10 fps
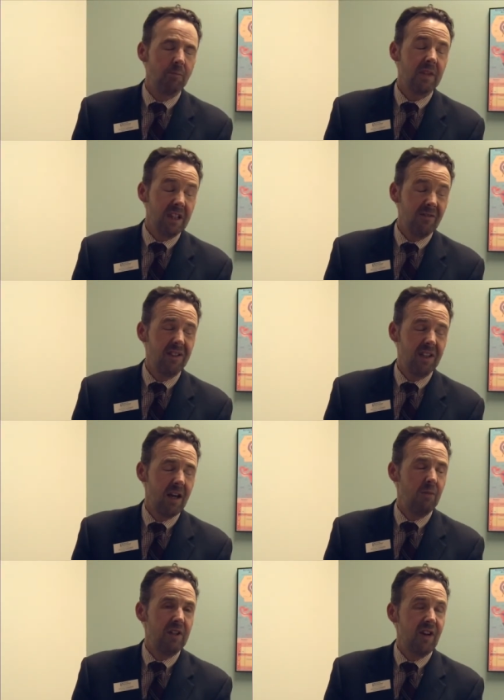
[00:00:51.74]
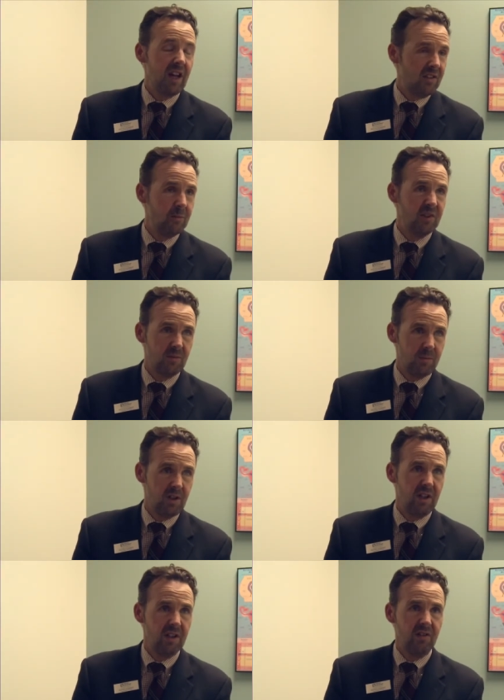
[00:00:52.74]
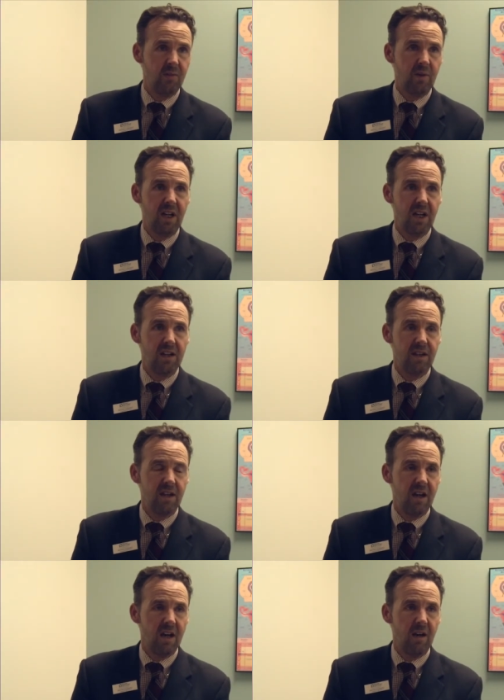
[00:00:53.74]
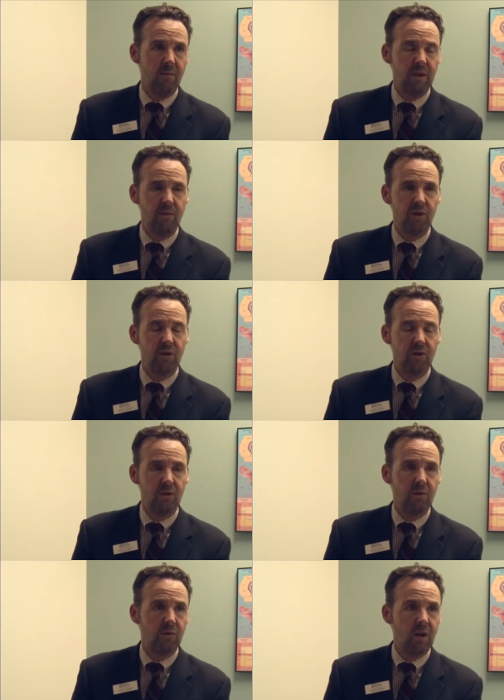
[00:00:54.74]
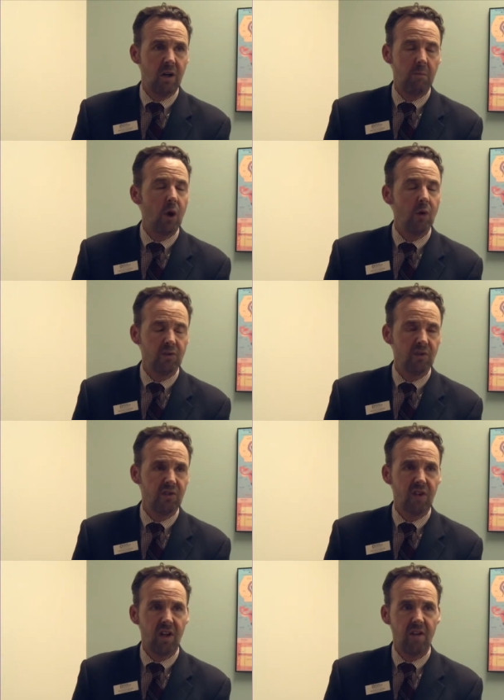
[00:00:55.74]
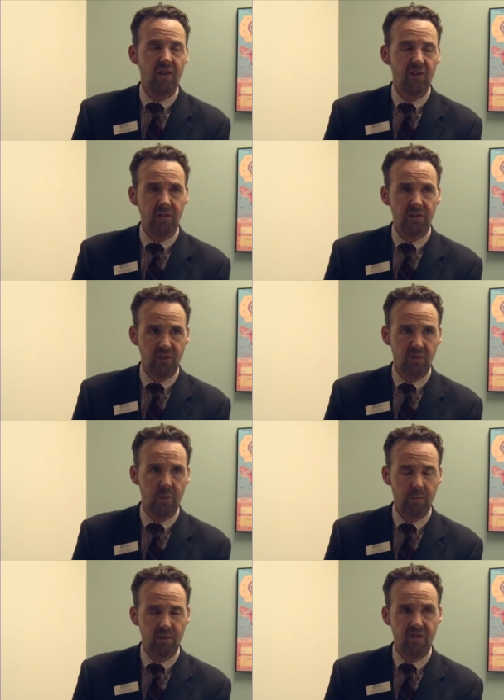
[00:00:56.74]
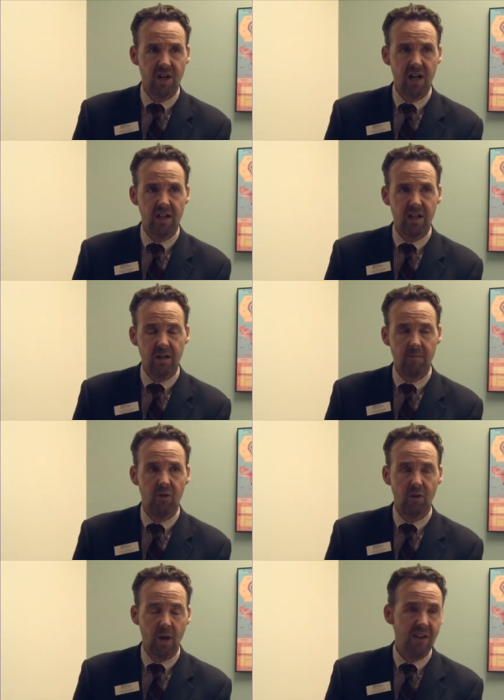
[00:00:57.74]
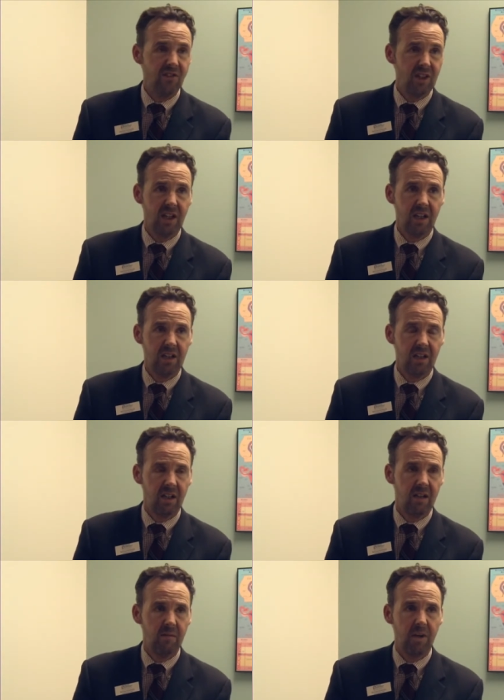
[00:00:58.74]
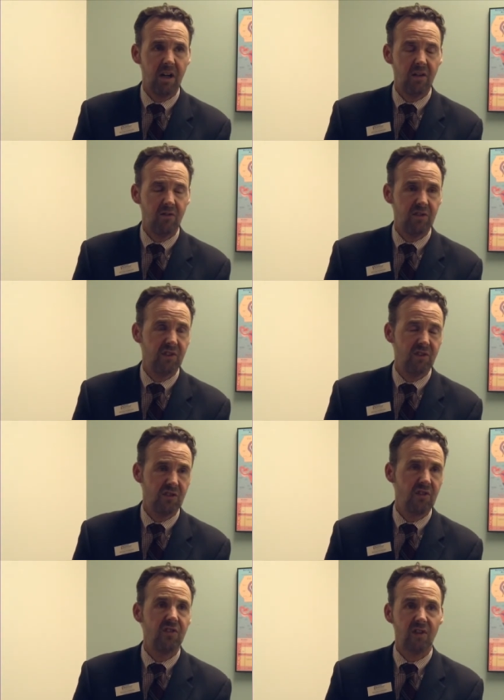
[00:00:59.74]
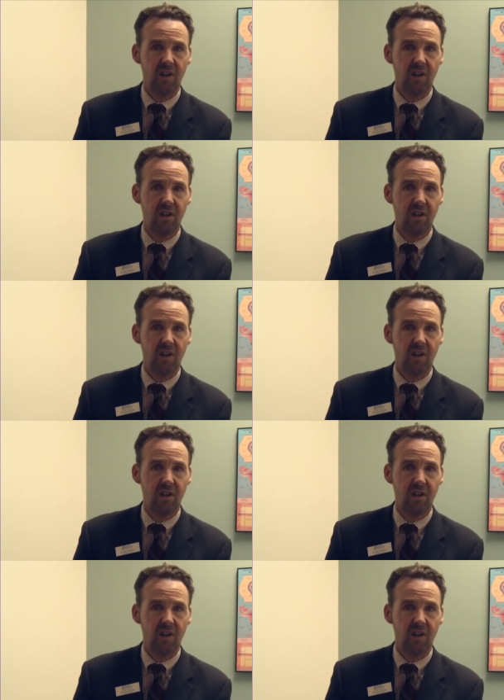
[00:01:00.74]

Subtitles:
Given that we've had some experience with people who oppose the services we provide, harassing our physicians,